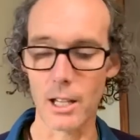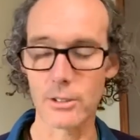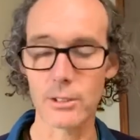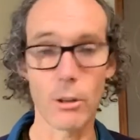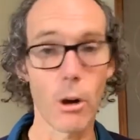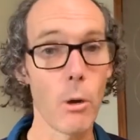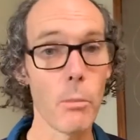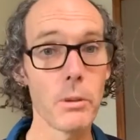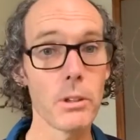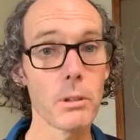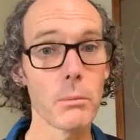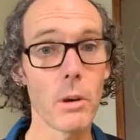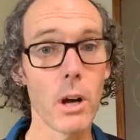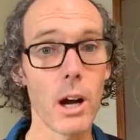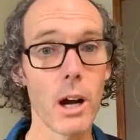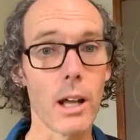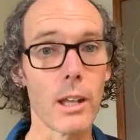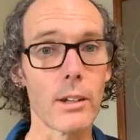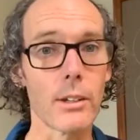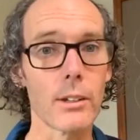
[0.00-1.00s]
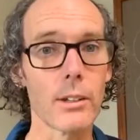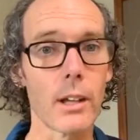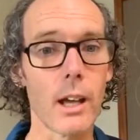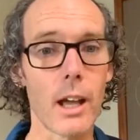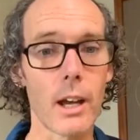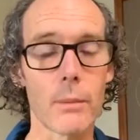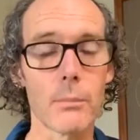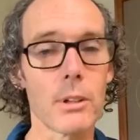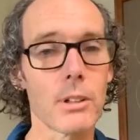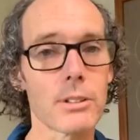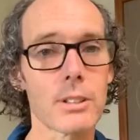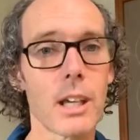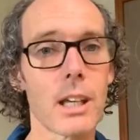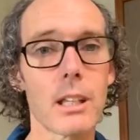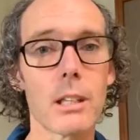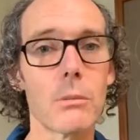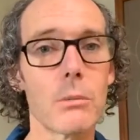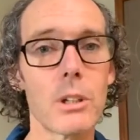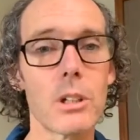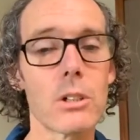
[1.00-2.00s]
So open your mind, and I'm not
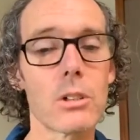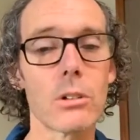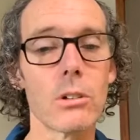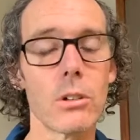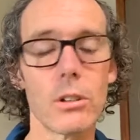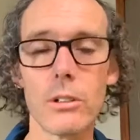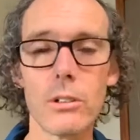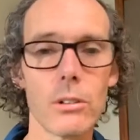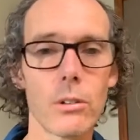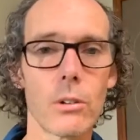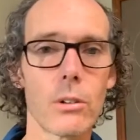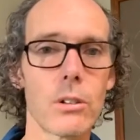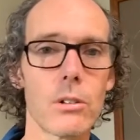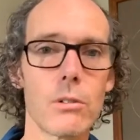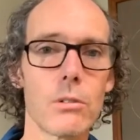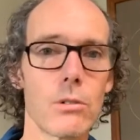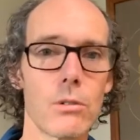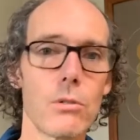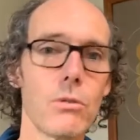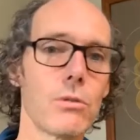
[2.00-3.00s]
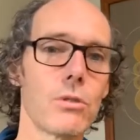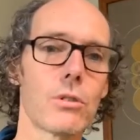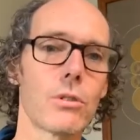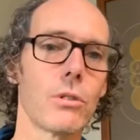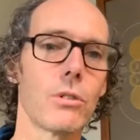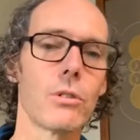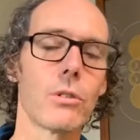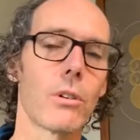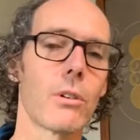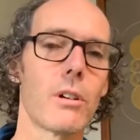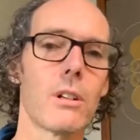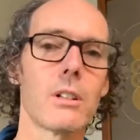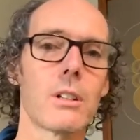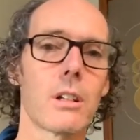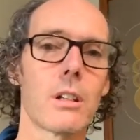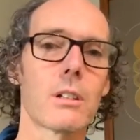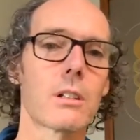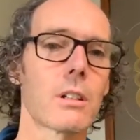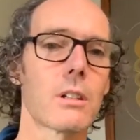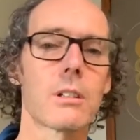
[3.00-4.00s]
saying that we should, or you should, or
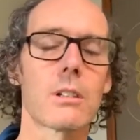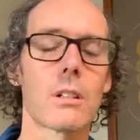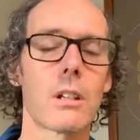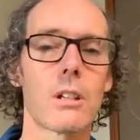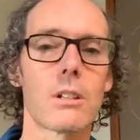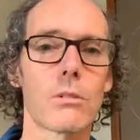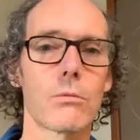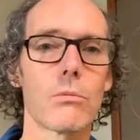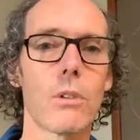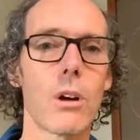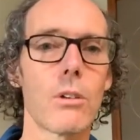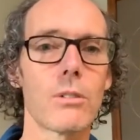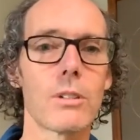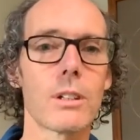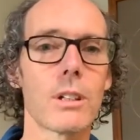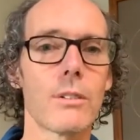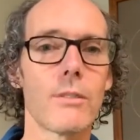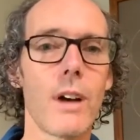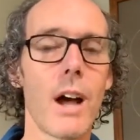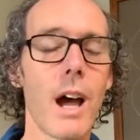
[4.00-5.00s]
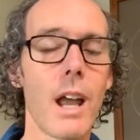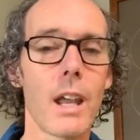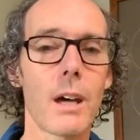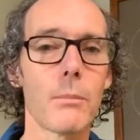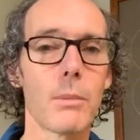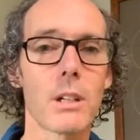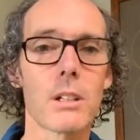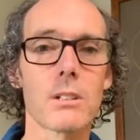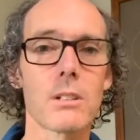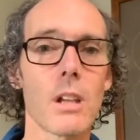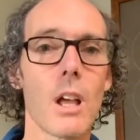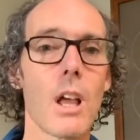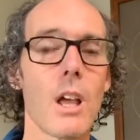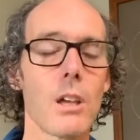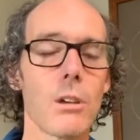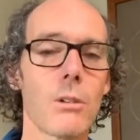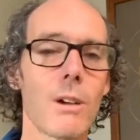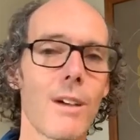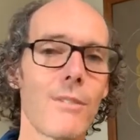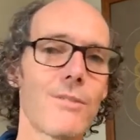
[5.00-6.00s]
it's a road to nirvana, because
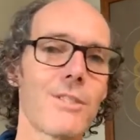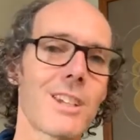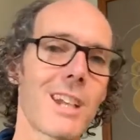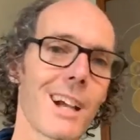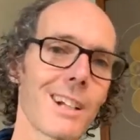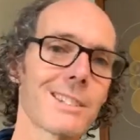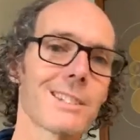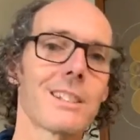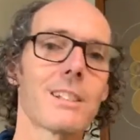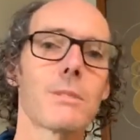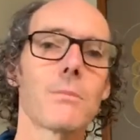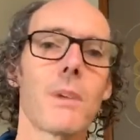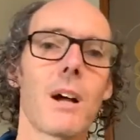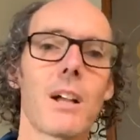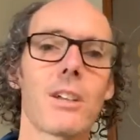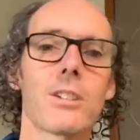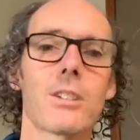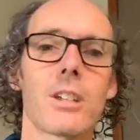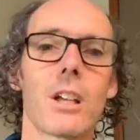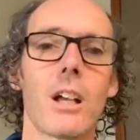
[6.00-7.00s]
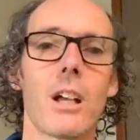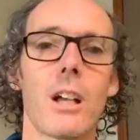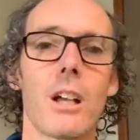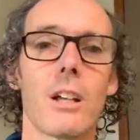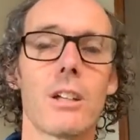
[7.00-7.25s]
you have just as much